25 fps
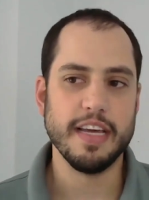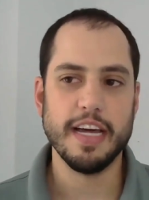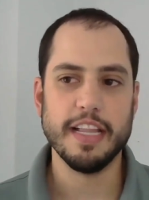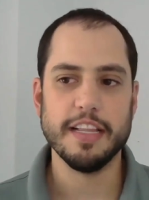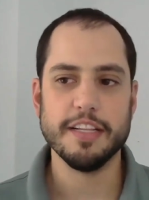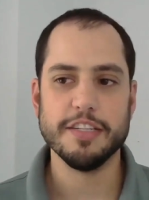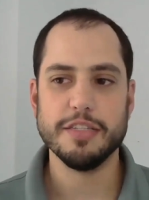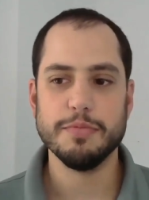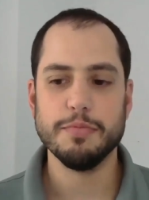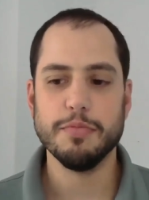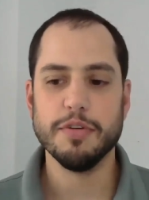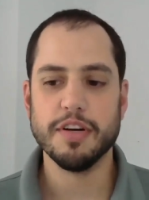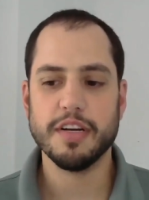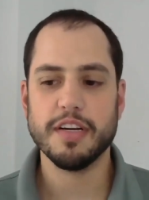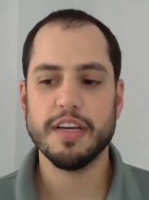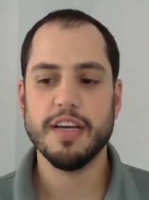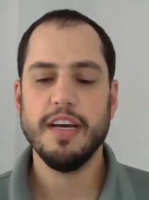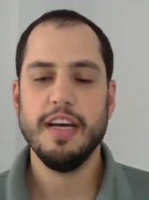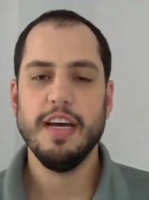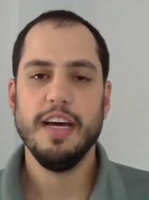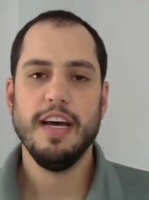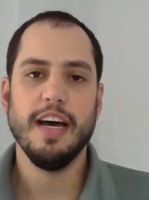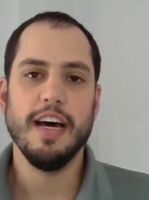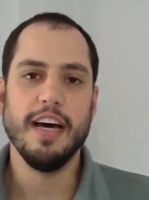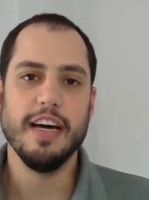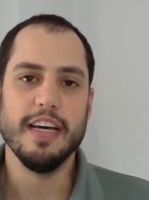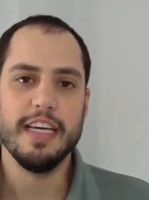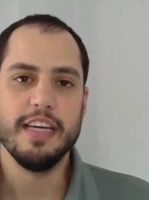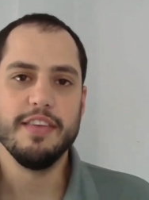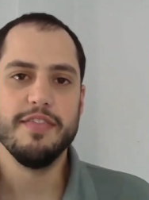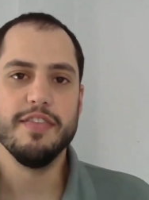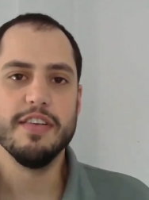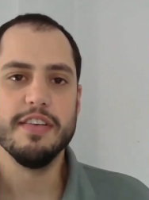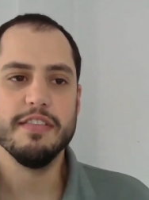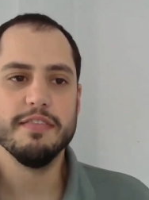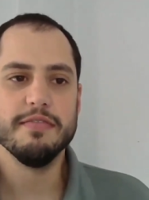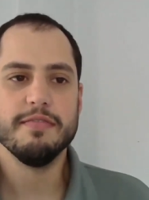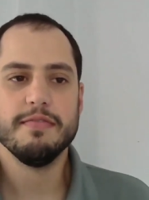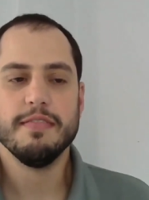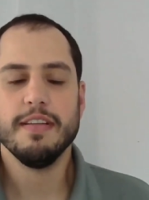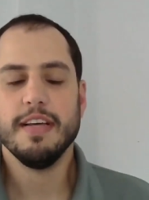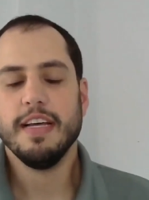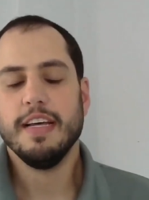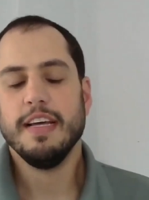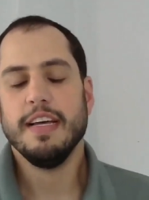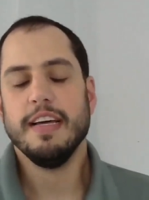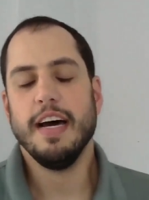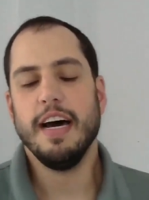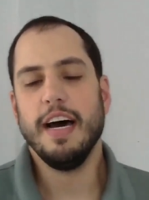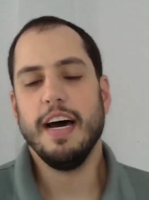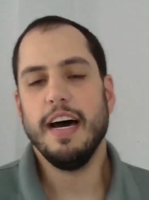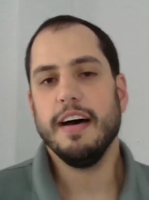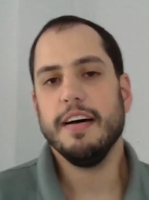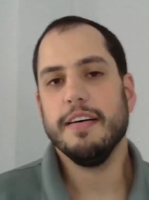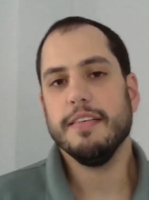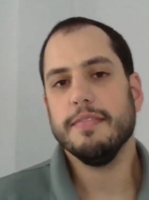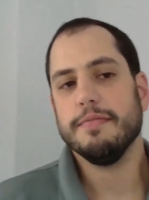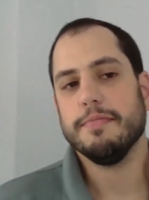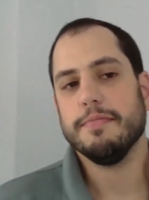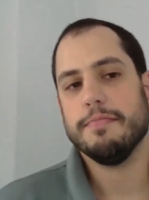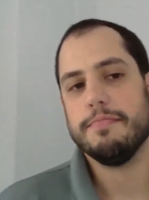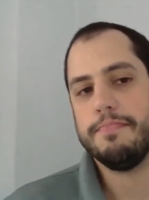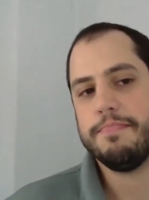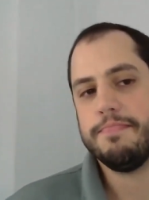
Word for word: theology book uh, even uh,